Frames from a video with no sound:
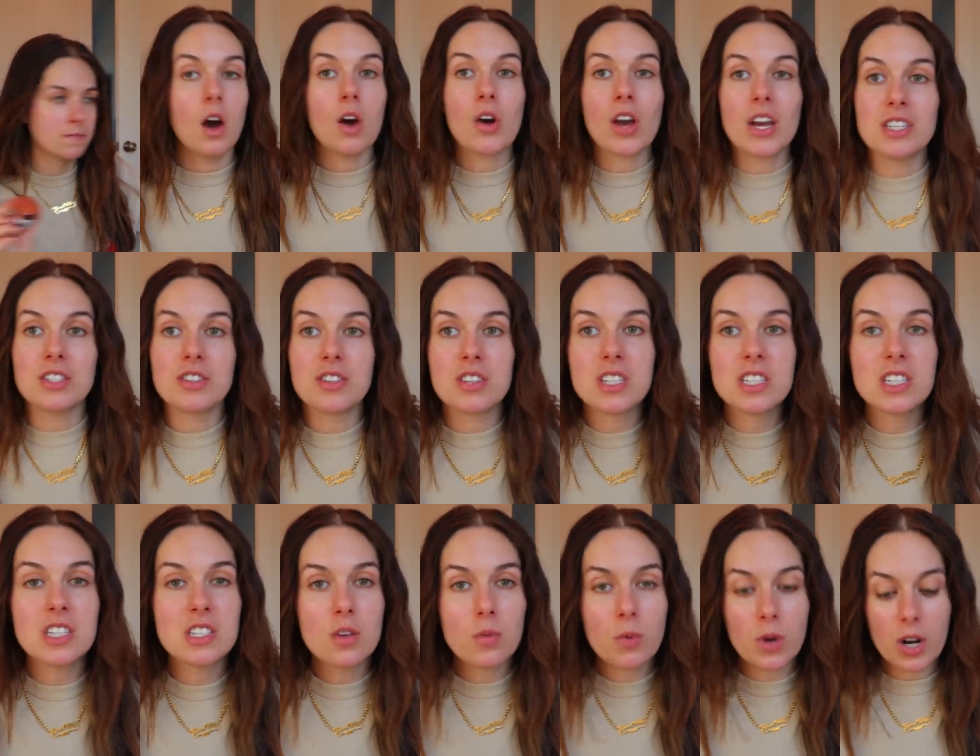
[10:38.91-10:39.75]
Okay, so this
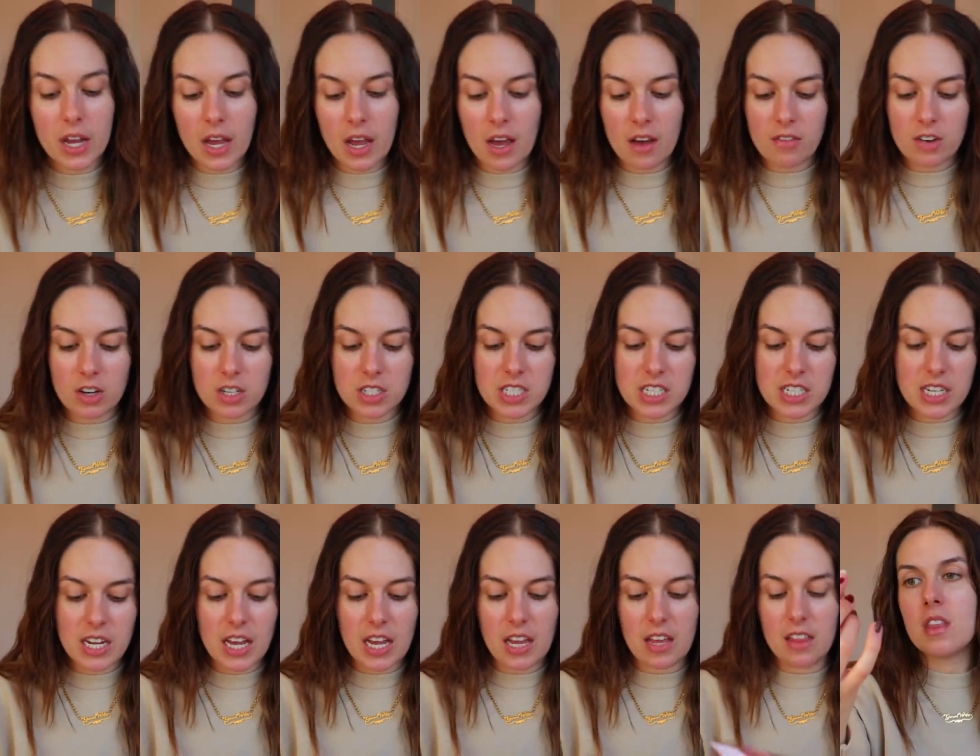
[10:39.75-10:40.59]
is the one I have on
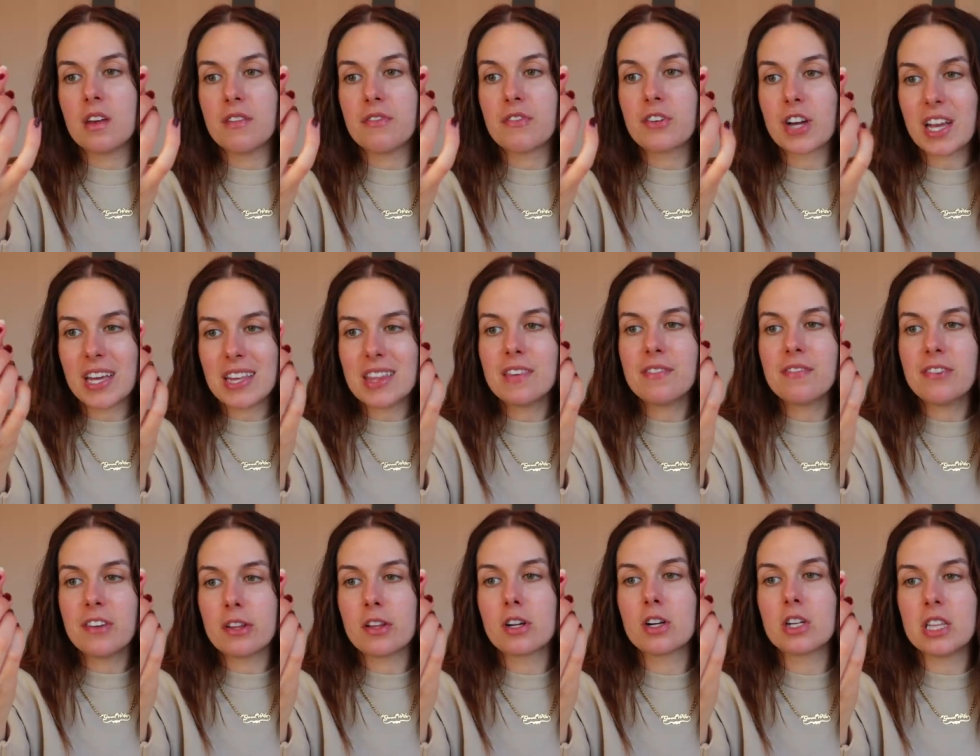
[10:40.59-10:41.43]
today, the Forget the
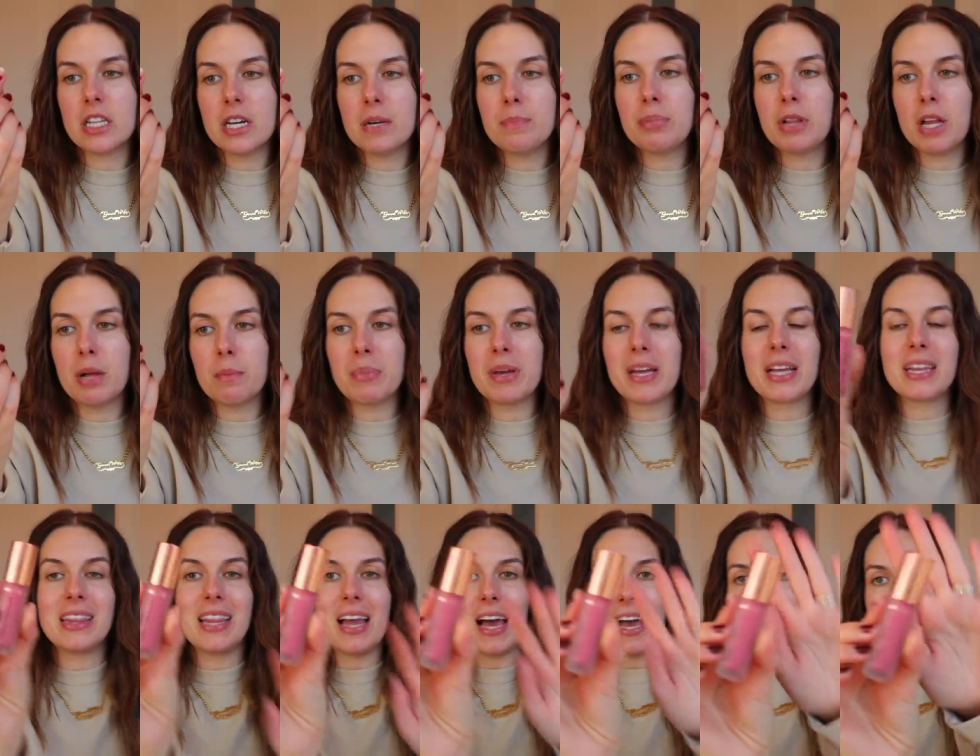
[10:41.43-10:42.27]
Filler Lip
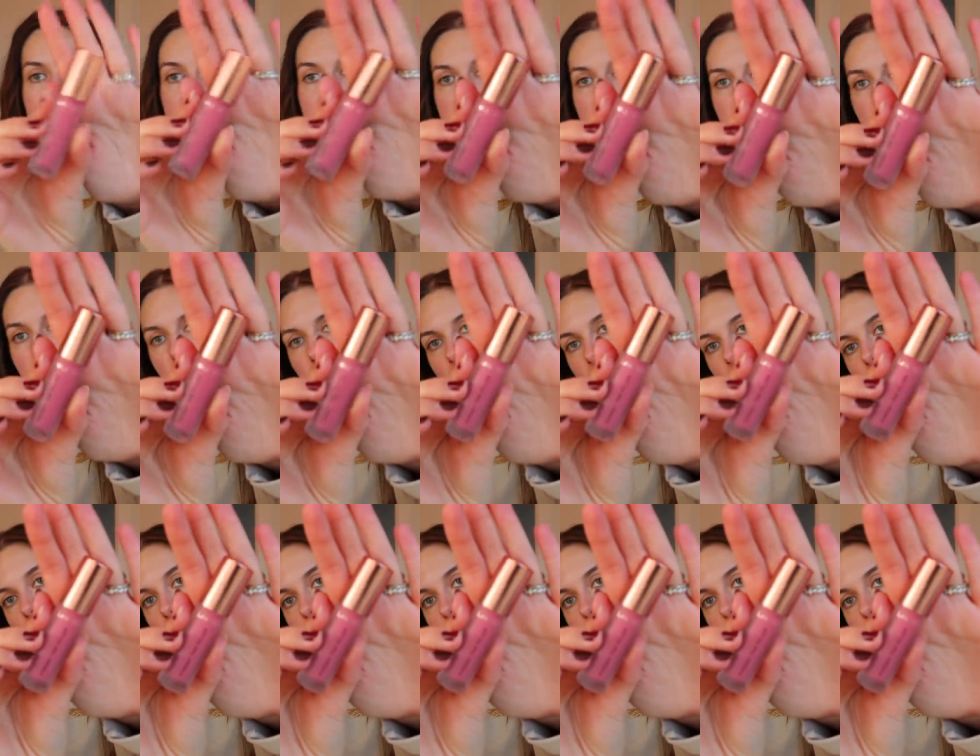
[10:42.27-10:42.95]
Plumping Line Smoothing